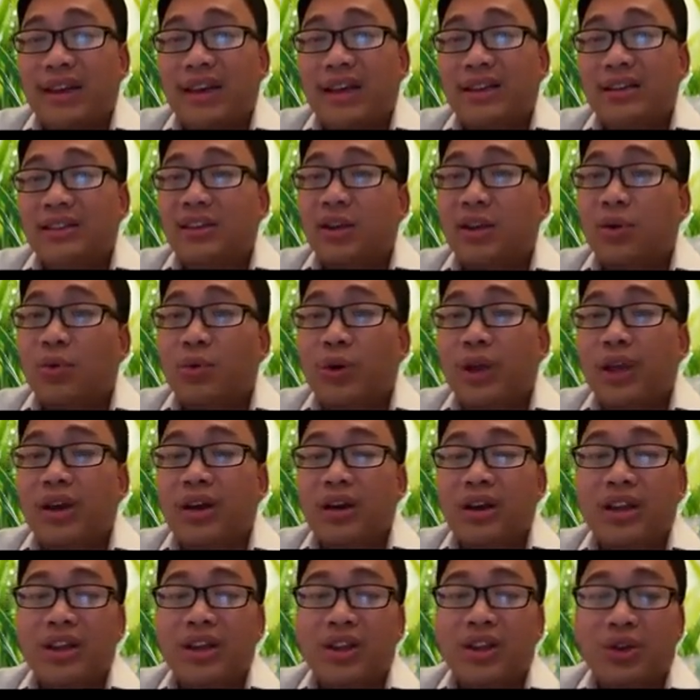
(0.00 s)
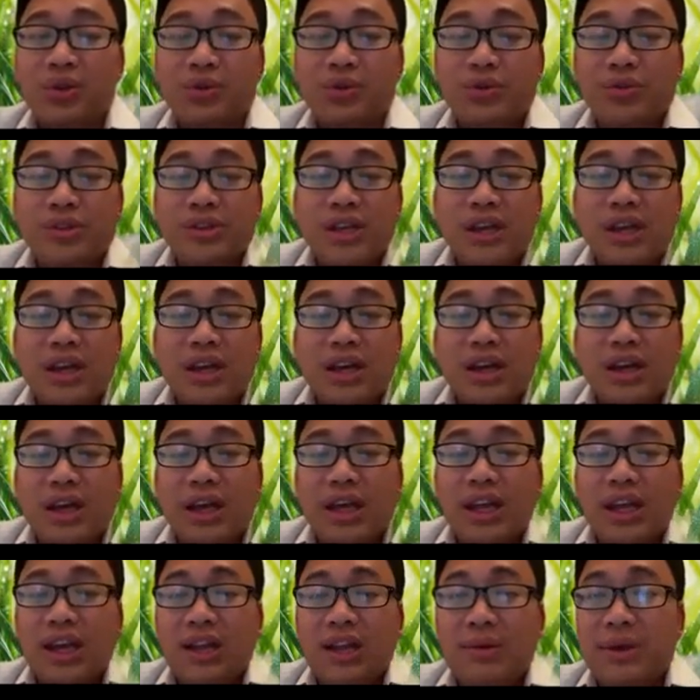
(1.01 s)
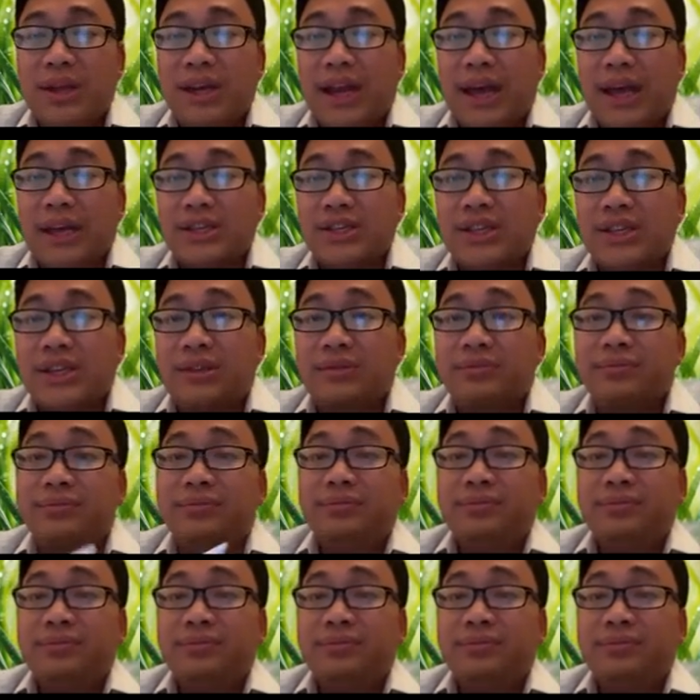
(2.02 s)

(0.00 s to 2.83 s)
So we're going to use elimination.